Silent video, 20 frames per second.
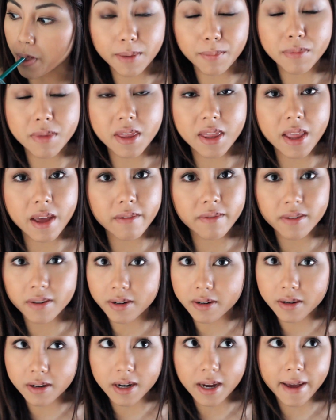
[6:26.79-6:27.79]
I'm
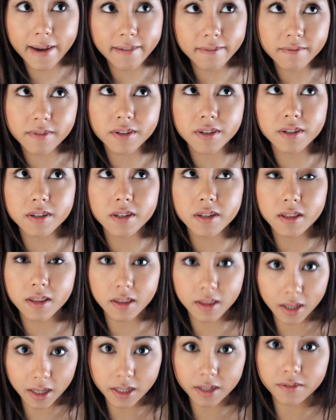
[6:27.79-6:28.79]
never ever
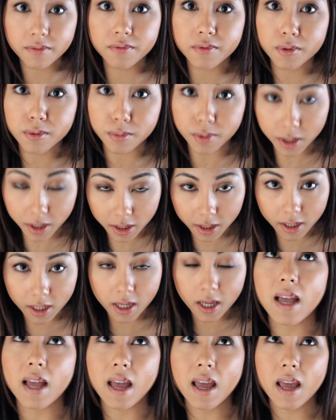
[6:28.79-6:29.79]
late for work.
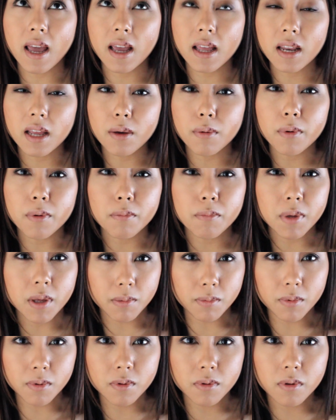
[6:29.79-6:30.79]
I hate it when
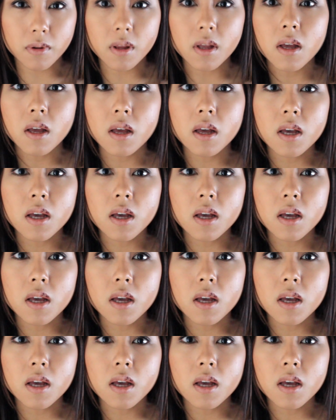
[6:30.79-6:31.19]
people,